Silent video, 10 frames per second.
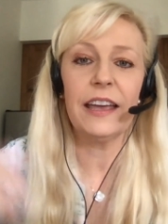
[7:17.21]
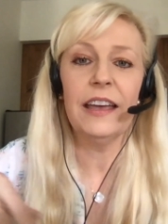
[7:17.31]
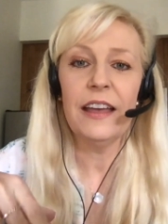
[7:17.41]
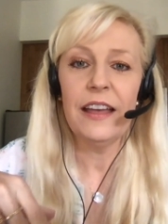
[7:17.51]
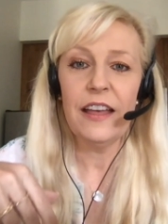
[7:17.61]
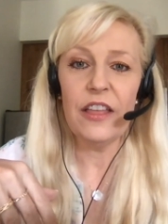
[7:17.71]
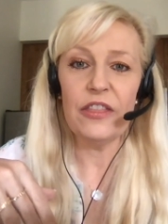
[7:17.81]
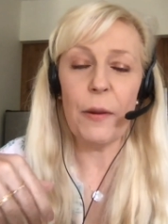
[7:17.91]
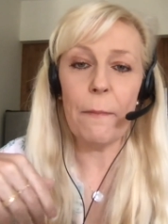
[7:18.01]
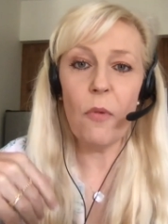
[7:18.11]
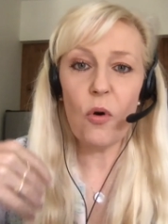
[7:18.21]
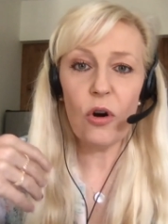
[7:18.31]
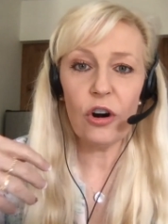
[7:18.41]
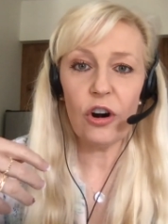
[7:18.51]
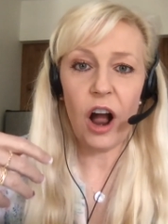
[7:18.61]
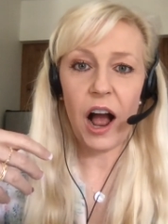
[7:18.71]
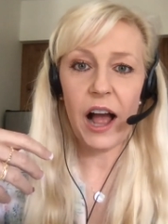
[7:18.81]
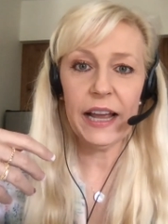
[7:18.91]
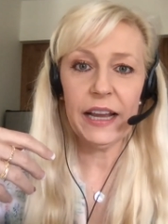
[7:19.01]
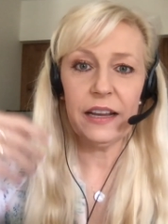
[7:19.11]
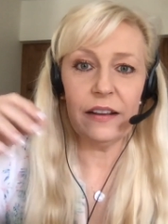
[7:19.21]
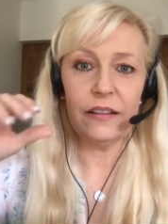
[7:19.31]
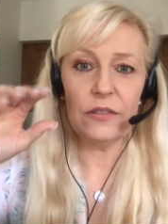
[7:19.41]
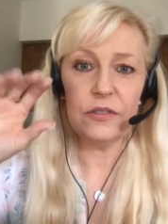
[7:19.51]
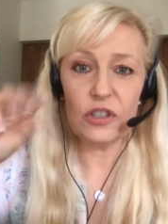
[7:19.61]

Like, the more I